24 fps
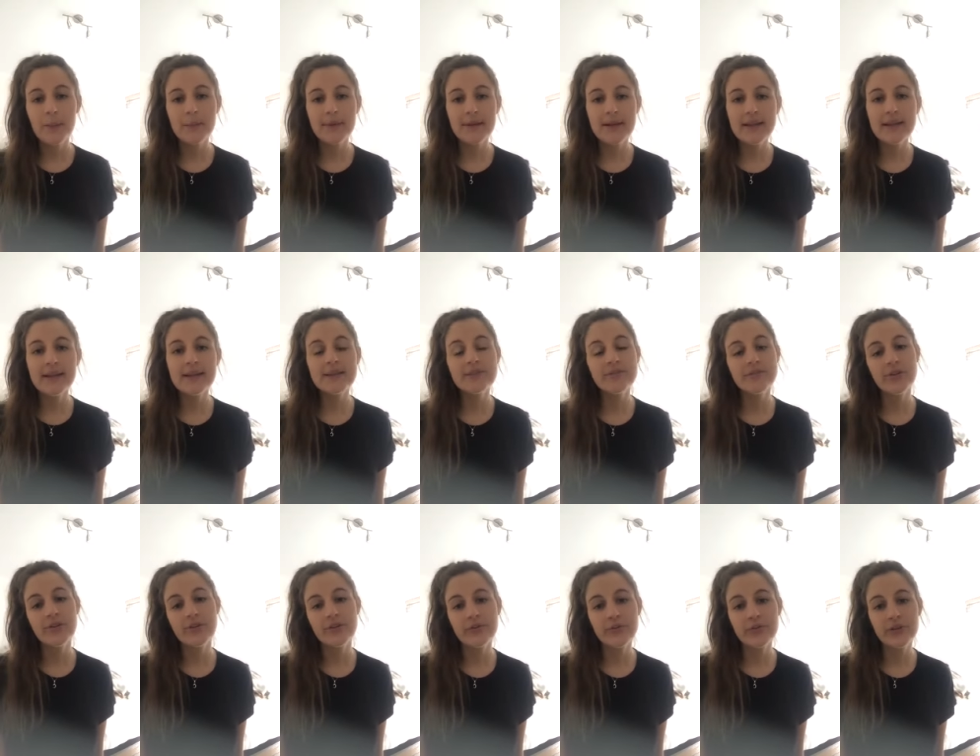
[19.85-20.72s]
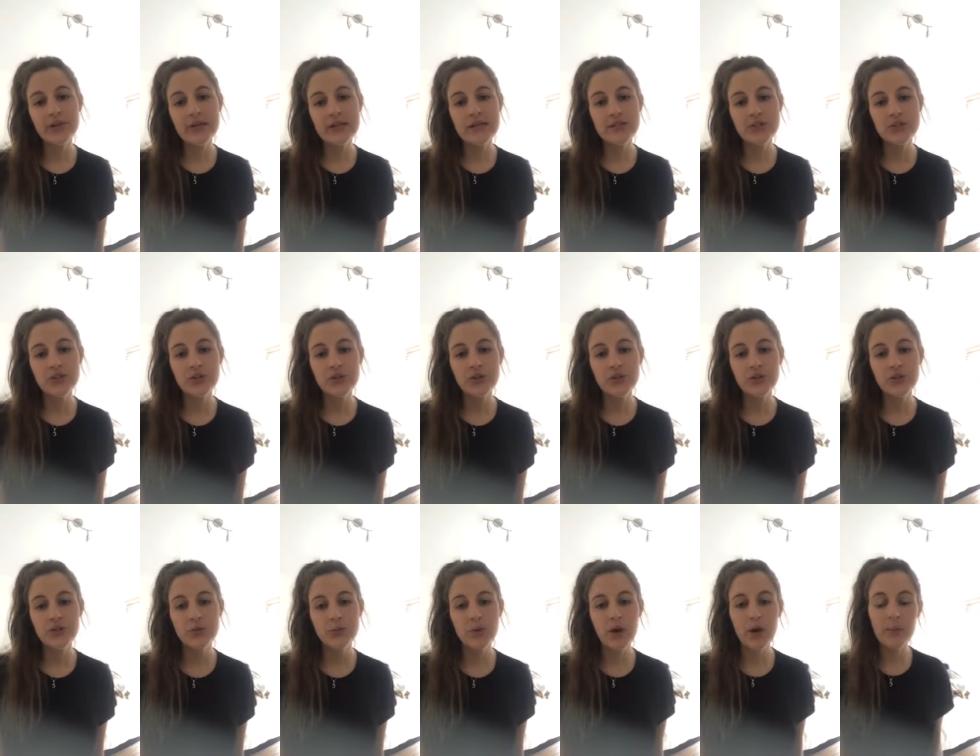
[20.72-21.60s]
please feel free
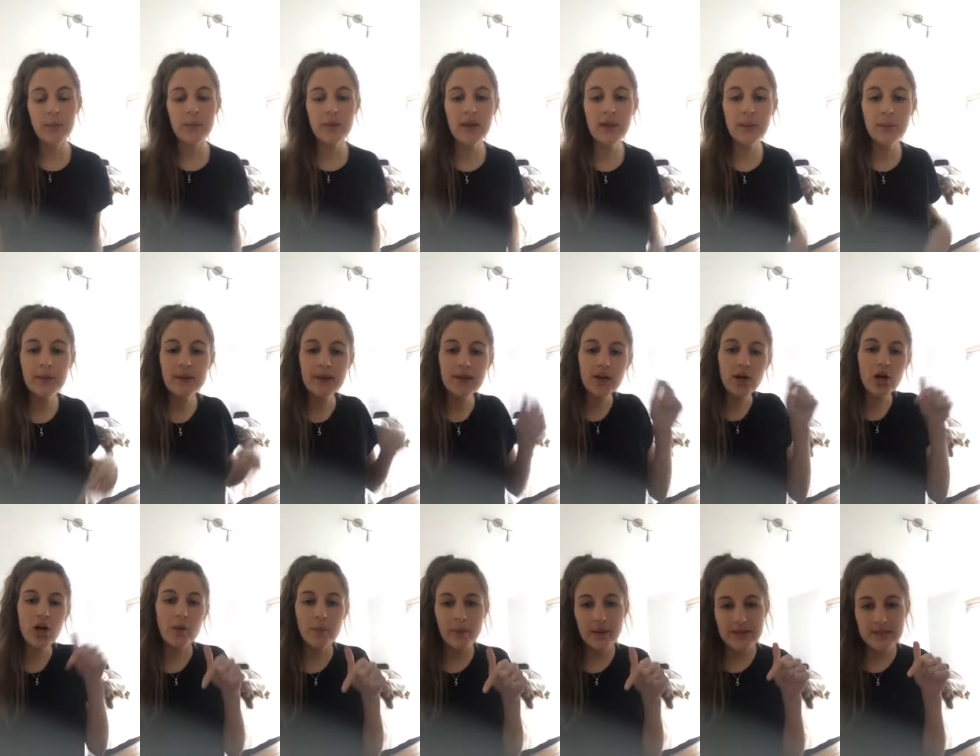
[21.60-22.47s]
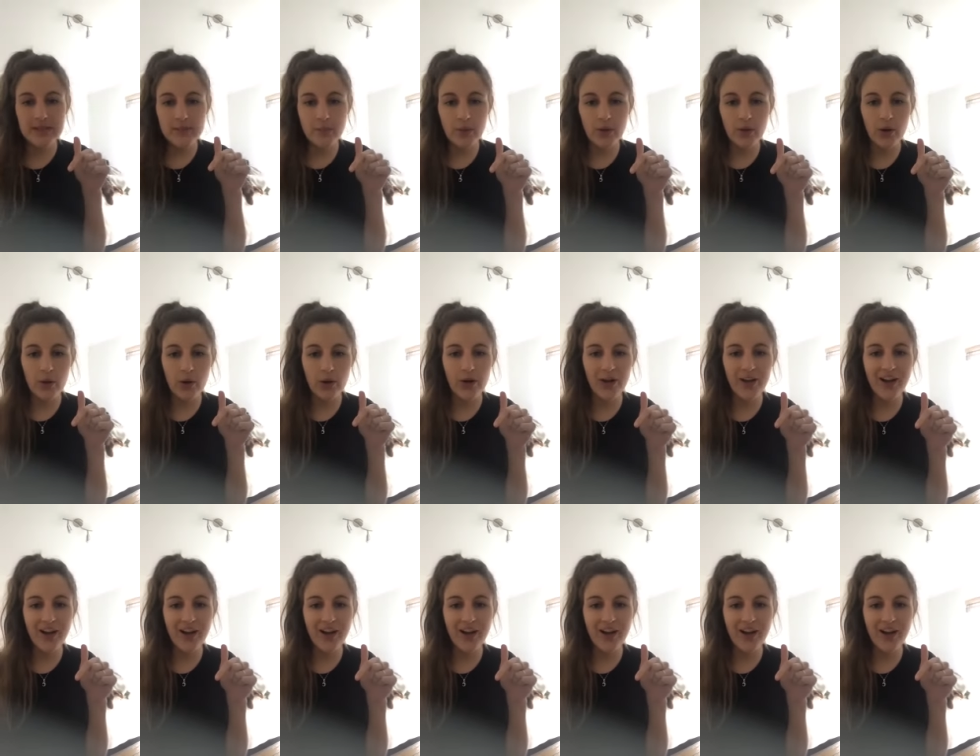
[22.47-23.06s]
to pop them in the comments below,